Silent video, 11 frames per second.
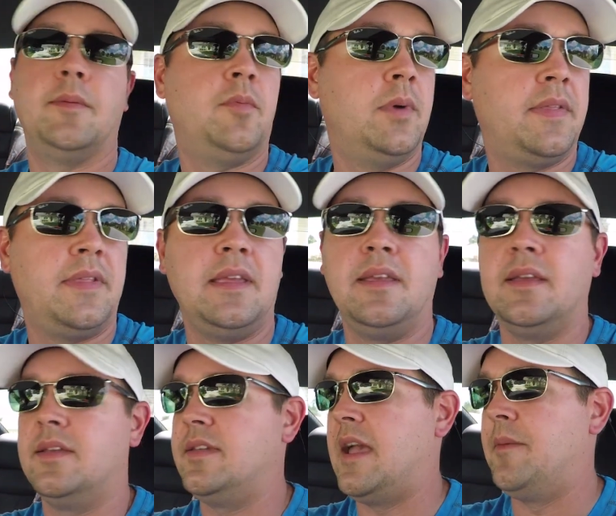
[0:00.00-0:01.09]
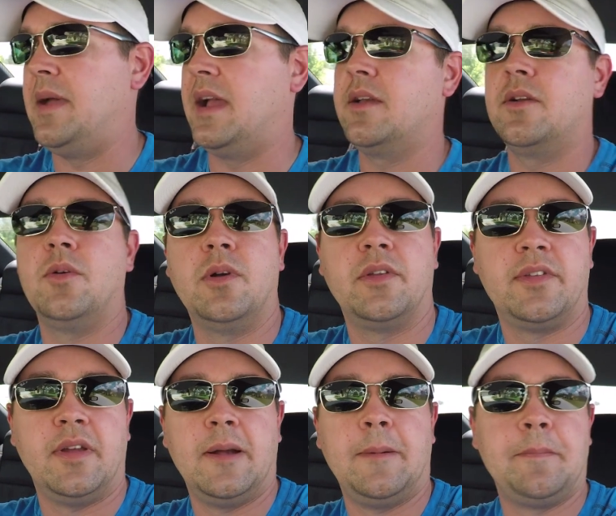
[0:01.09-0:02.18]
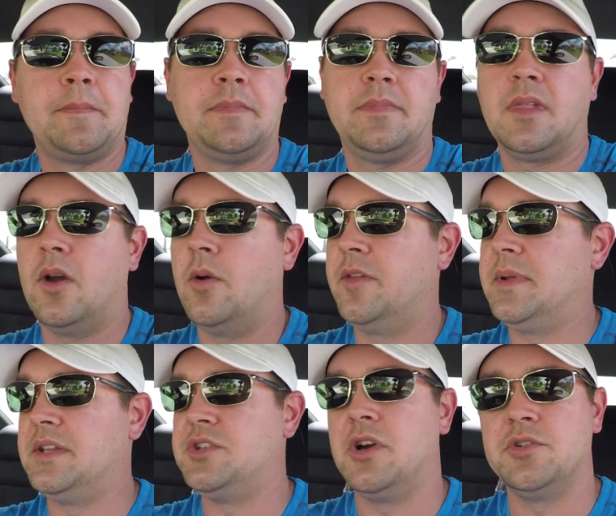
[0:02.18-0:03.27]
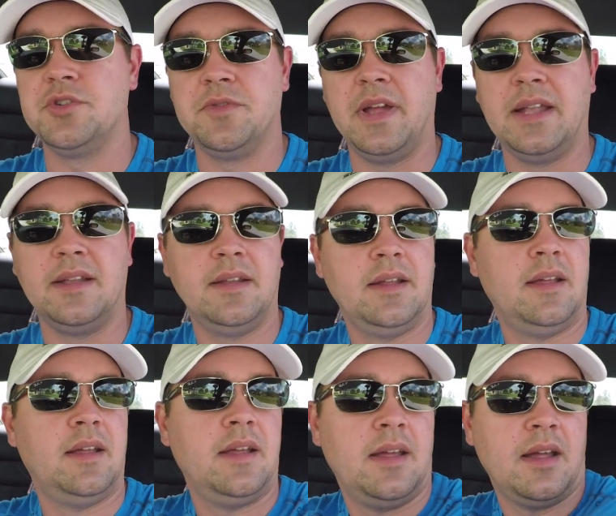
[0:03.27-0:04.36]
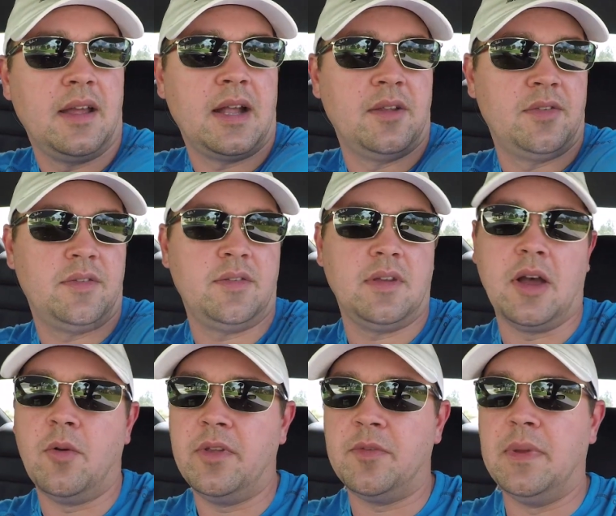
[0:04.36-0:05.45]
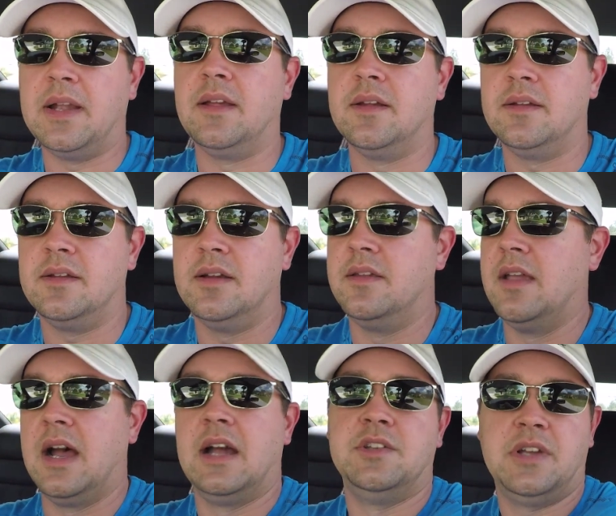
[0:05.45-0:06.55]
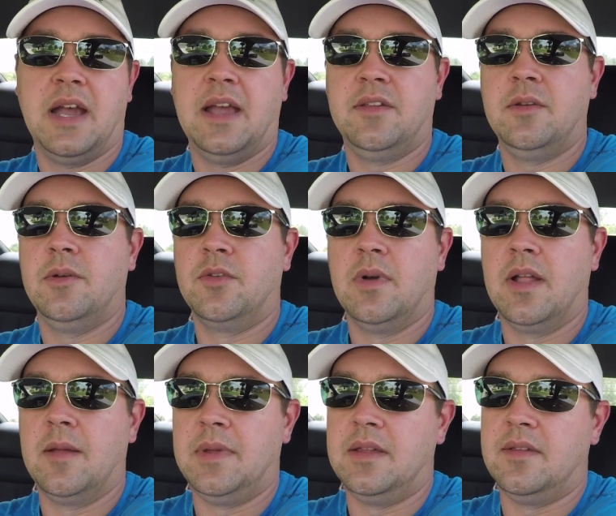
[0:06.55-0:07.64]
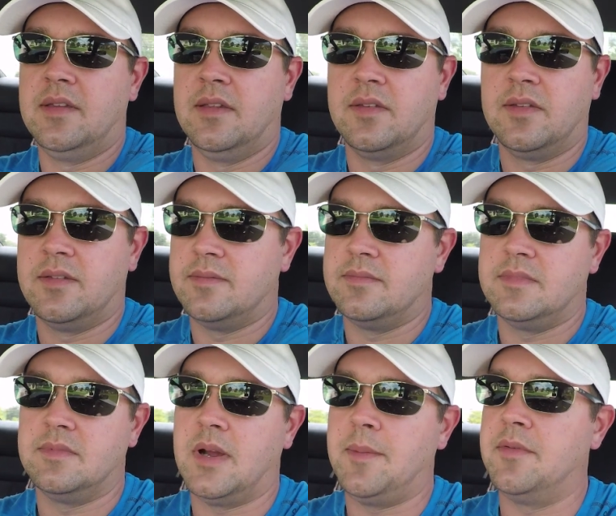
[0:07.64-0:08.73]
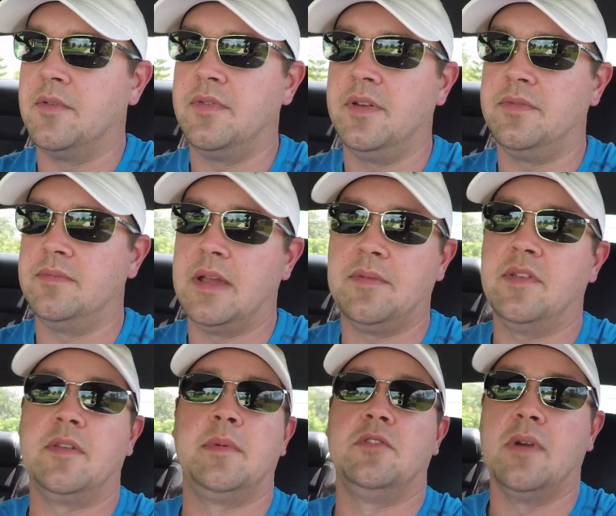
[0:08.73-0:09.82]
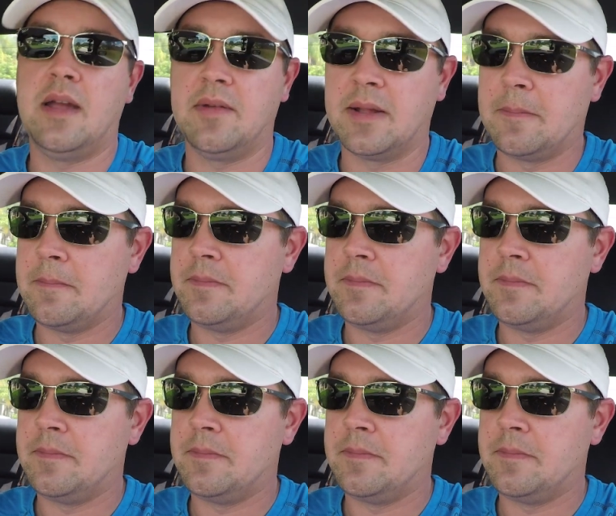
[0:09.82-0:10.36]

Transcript: up with the Scat Pack. Of course, always been a Charger fan. Kind of always been a Dodge guy too as well. I mean, since probably ever since I've been driving.